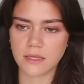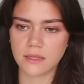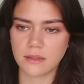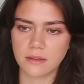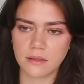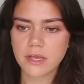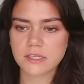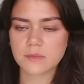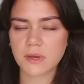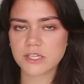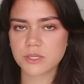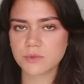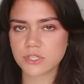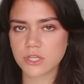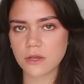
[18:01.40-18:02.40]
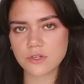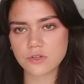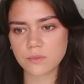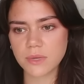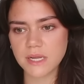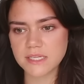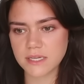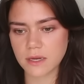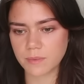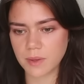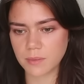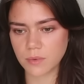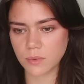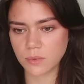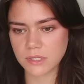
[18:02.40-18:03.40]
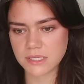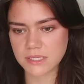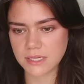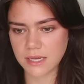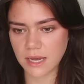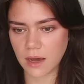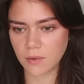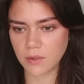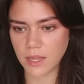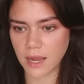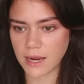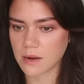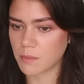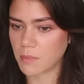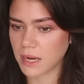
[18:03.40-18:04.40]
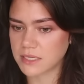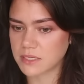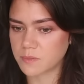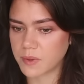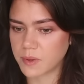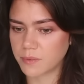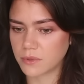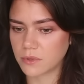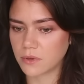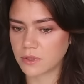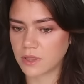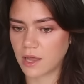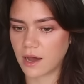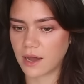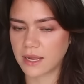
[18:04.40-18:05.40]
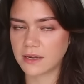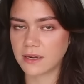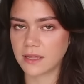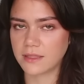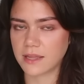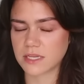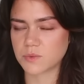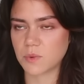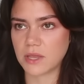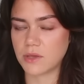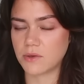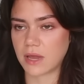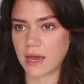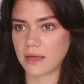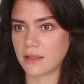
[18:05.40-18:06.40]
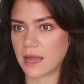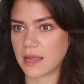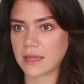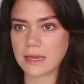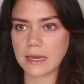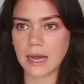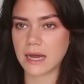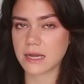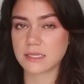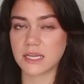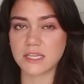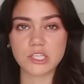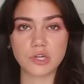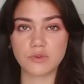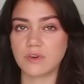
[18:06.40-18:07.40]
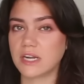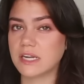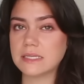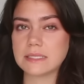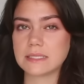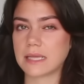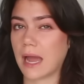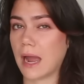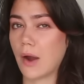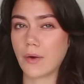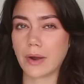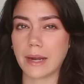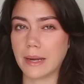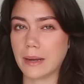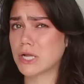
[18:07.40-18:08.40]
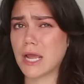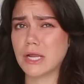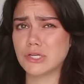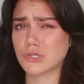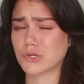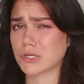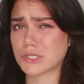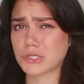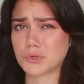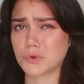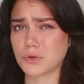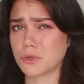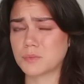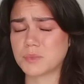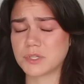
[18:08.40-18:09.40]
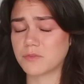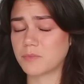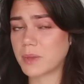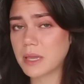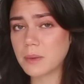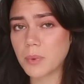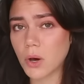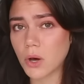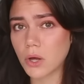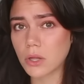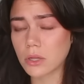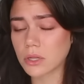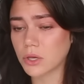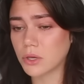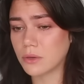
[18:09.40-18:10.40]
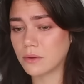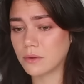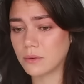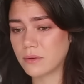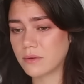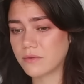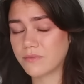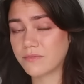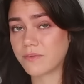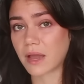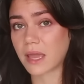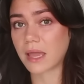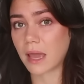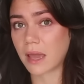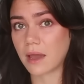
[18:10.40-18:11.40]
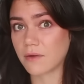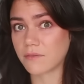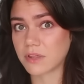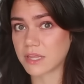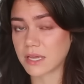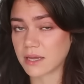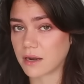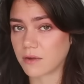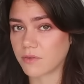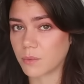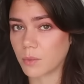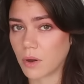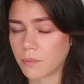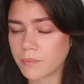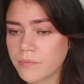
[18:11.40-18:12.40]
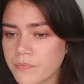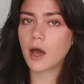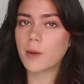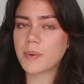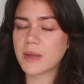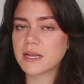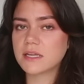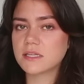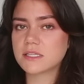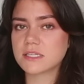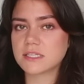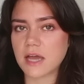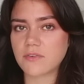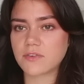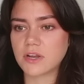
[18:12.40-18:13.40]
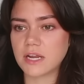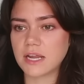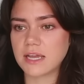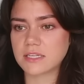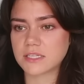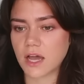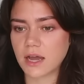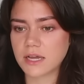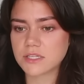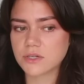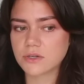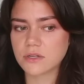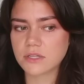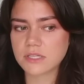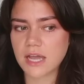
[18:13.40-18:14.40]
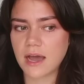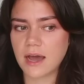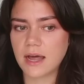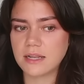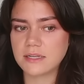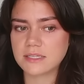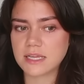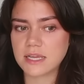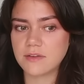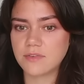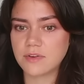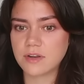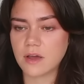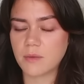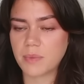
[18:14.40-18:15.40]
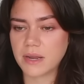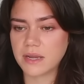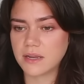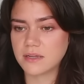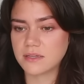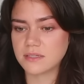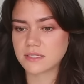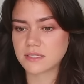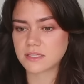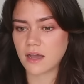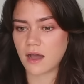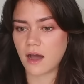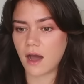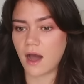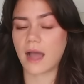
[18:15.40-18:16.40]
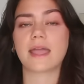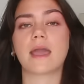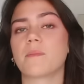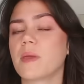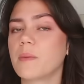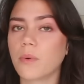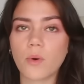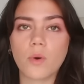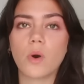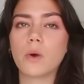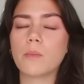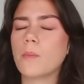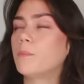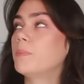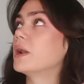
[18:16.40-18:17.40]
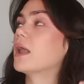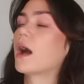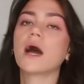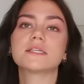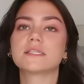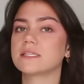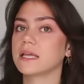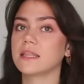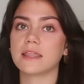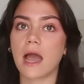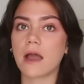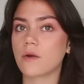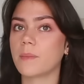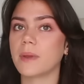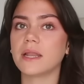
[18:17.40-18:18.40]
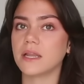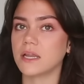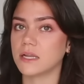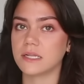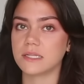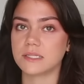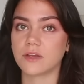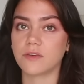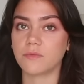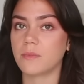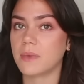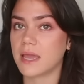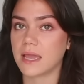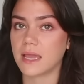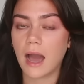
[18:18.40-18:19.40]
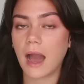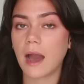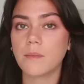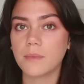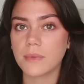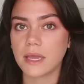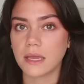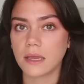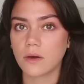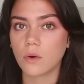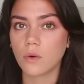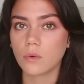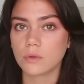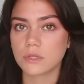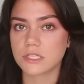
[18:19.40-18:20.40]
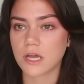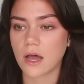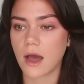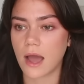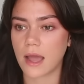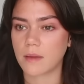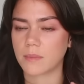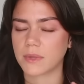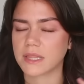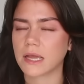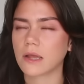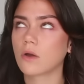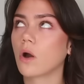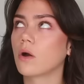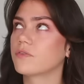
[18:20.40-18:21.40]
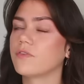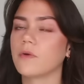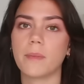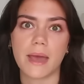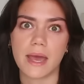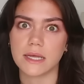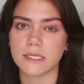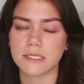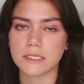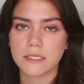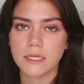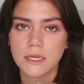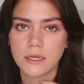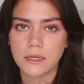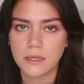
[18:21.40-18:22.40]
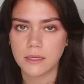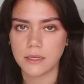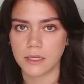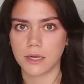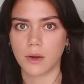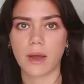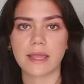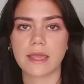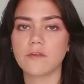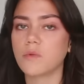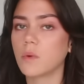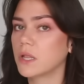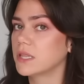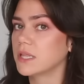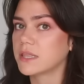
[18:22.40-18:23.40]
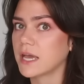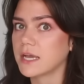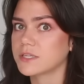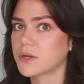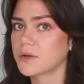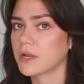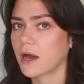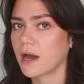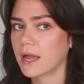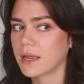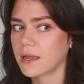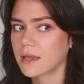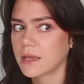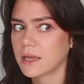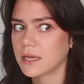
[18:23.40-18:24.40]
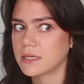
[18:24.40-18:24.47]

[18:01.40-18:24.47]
And especially with social media, people will seek out like-minded people online, and that's where you get like access to really scary, dangerous groups of people who fucking hate everything and everyone. Opinions are definitely entitled, and even opinions, I get people blasting their opinions of me at me all the time, but then God forbid, you know, I give one that they don't like.